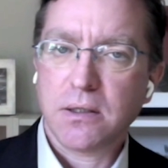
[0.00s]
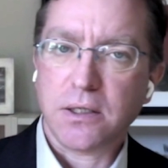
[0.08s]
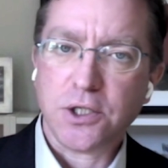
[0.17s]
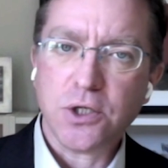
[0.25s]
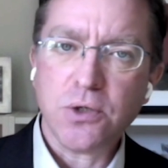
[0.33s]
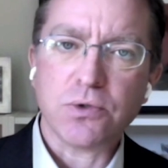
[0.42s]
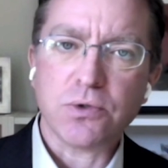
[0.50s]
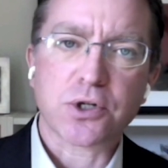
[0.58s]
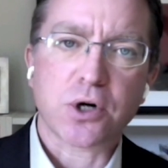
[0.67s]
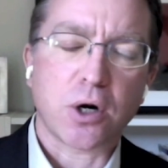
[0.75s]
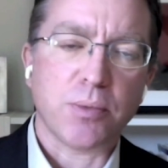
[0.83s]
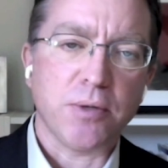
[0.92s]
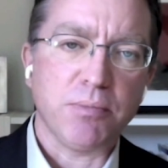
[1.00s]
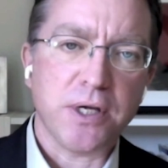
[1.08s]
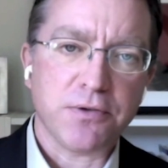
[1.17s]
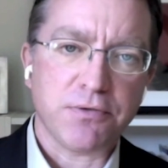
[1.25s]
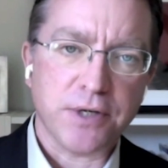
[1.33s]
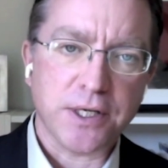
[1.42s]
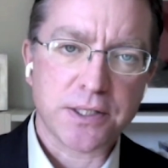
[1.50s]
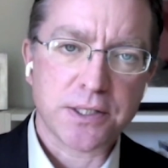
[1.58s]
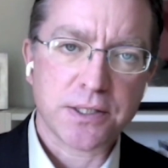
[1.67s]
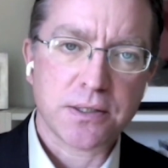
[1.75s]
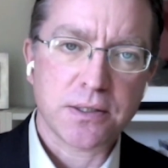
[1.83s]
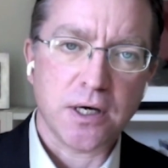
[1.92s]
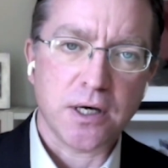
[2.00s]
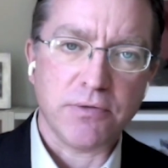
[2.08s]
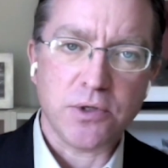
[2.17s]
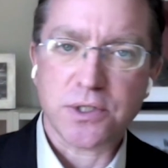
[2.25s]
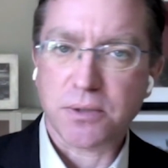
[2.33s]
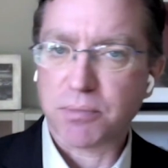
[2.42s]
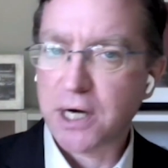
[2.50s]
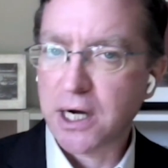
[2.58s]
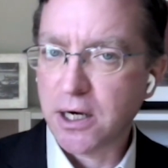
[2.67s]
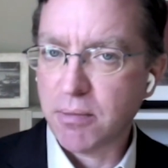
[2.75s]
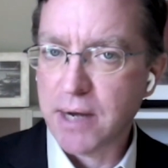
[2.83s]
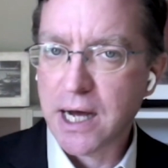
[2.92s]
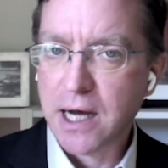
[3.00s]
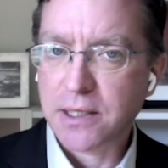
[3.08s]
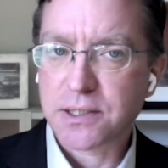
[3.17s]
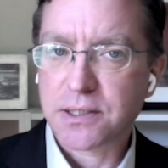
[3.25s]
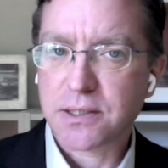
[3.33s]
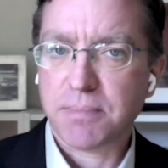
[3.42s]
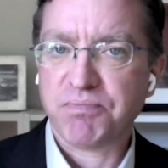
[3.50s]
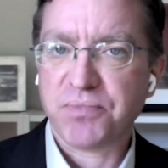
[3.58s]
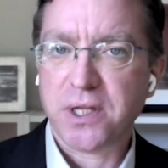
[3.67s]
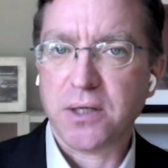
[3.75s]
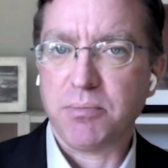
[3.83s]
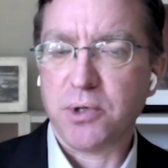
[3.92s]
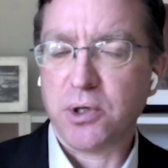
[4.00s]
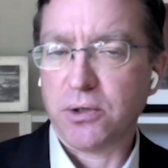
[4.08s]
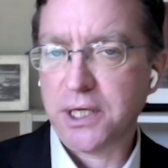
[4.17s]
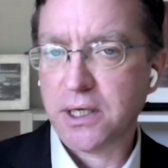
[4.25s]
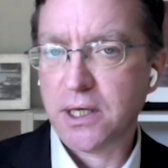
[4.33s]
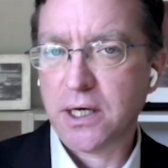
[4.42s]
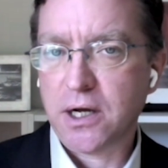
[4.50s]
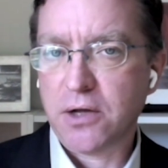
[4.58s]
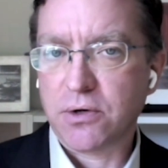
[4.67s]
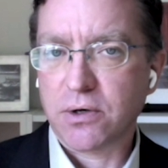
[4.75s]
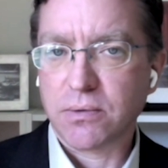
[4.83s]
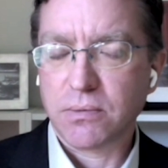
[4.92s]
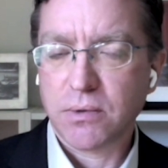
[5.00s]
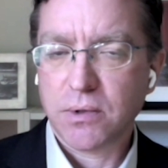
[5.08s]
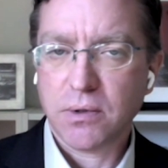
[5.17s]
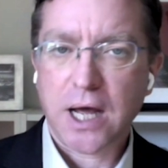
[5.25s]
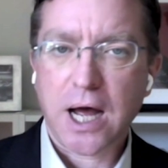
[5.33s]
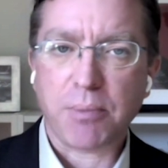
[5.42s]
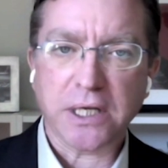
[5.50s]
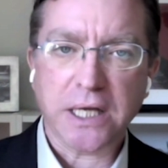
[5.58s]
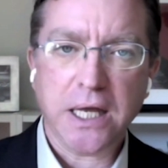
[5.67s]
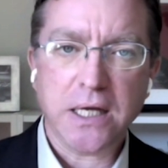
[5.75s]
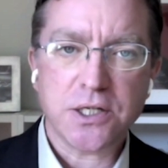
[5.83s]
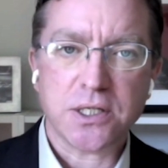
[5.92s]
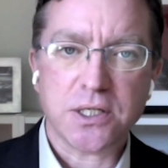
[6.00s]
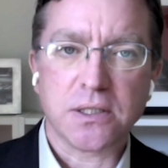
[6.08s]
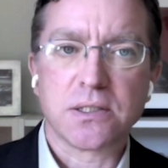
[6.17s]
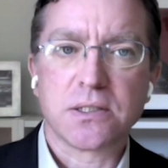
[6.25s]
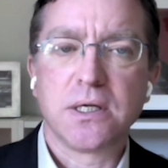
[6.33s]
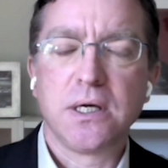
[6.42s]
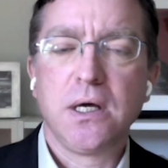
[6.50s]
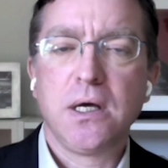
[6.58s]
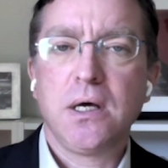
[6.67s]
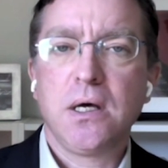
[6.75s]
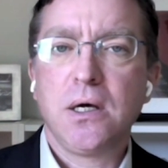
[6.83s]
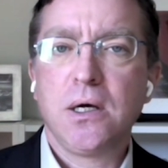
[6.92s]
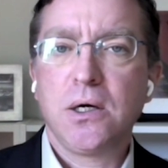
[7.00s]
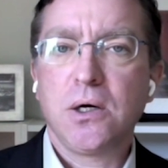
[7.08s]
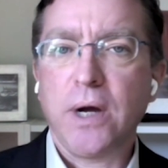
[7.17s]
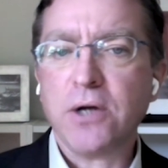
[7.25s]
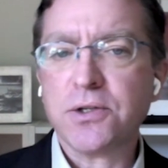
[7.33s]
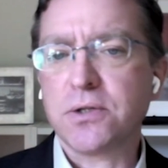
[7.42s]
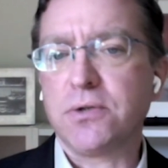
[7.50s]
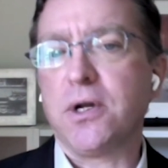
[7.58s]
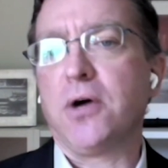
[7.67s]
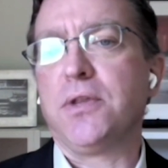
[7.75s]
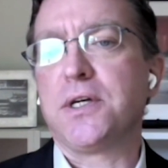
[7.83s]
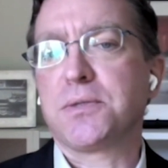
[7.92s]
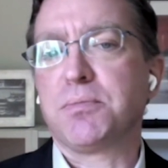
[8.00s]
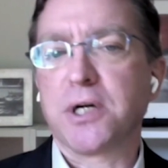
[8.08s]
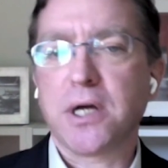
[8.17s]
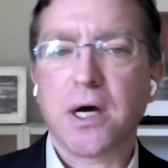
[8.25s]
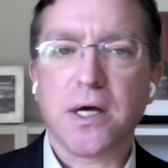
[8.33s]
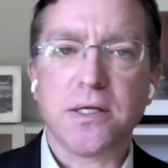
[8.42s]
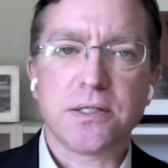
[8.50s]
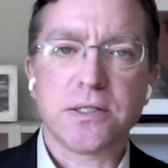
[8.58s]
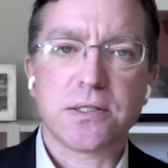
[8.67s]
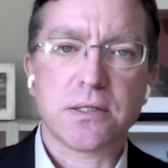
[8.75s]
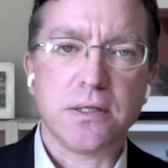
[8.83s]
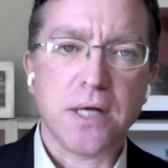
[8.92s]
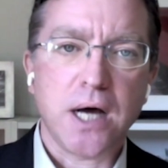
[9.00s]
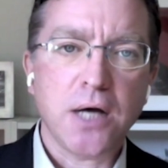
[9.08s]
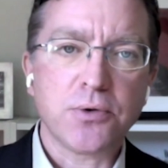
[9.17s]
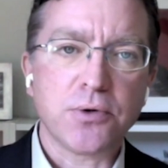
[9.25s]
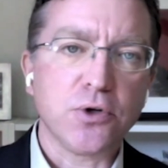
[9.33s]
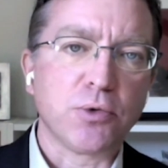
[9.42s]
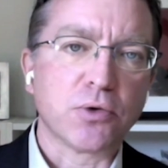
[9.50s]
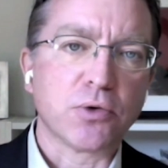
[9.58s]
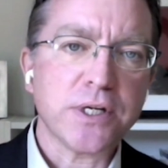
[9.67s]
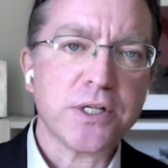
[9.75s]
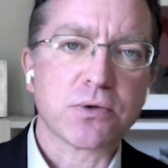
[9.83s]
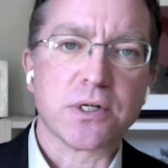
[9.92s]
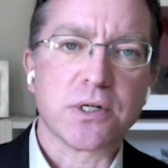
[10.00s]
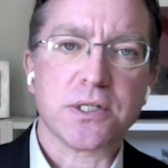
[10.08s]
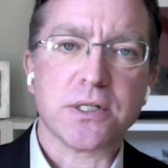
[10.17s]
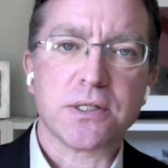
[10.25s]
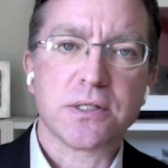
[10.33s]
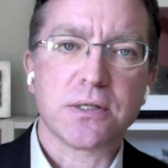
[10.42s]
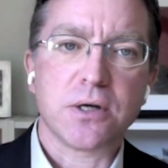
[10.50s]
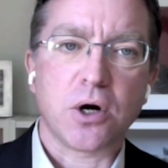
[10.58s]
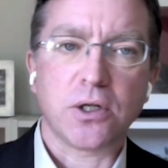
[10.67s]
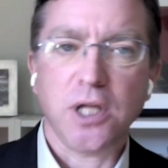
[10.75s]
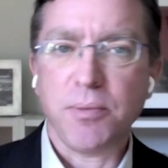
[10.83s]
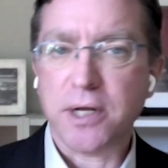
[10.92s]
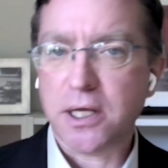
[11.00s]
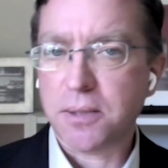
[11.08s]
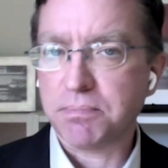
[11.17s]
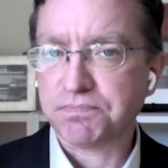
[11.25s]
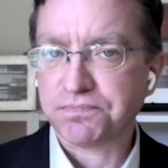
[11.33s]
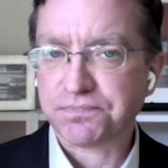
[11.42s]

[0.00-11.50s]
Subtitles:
the huge carbon benefits of using biomass in building and other applications. We also know this because non-renewable resources are limited.